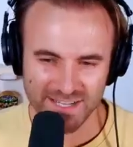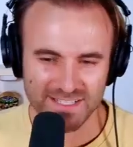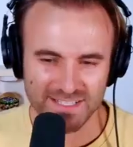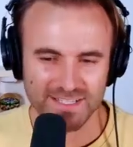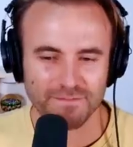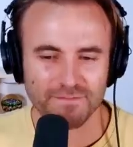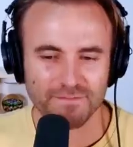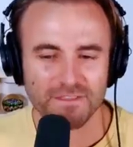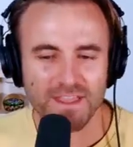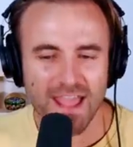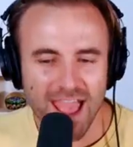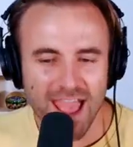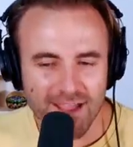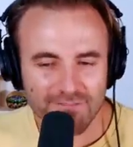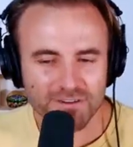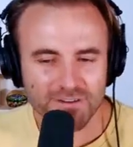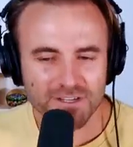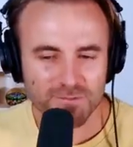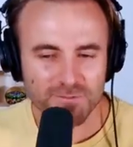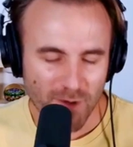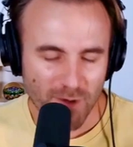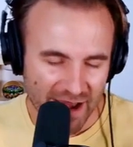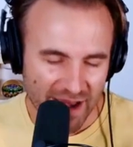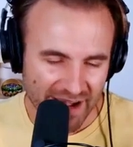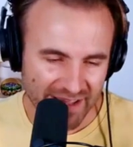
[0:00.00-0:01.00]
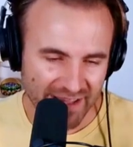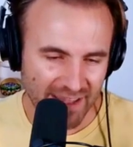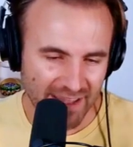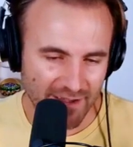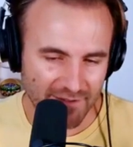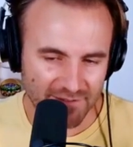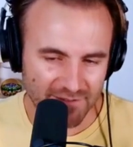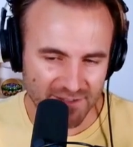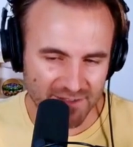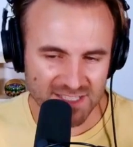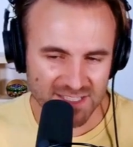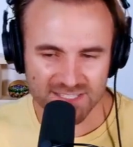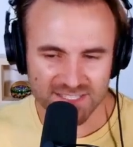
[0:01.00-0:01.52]
if the average wedding
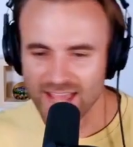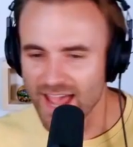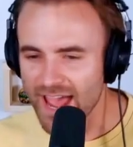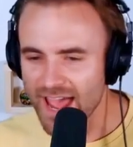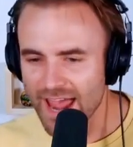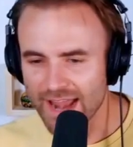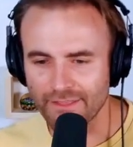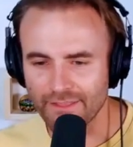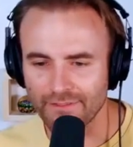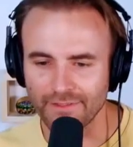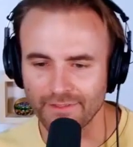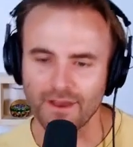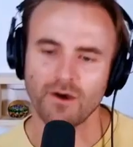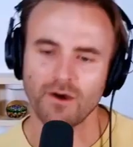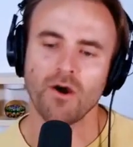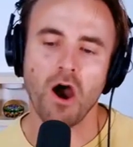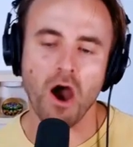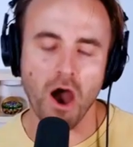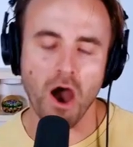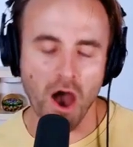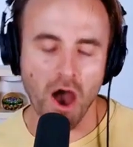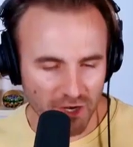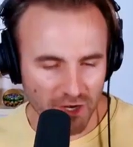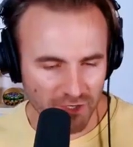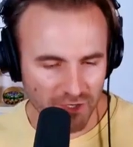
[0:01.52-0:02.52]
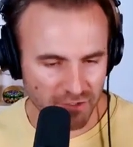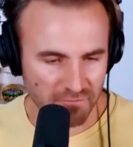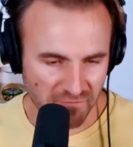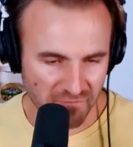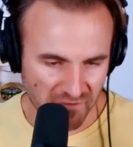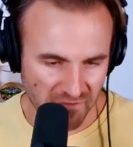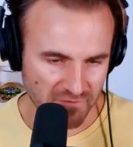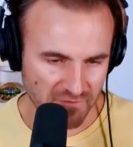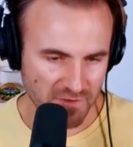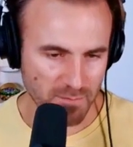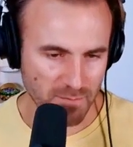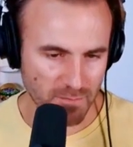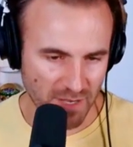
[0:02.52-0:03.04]
gift is, I don't know,
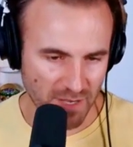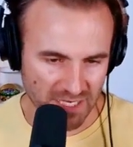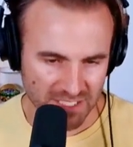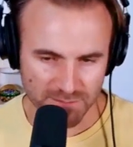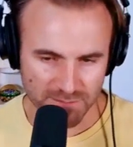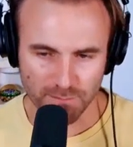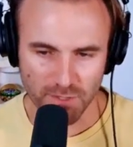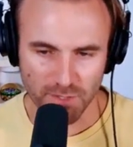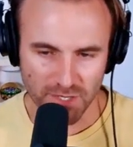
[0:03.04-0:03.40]
$150 per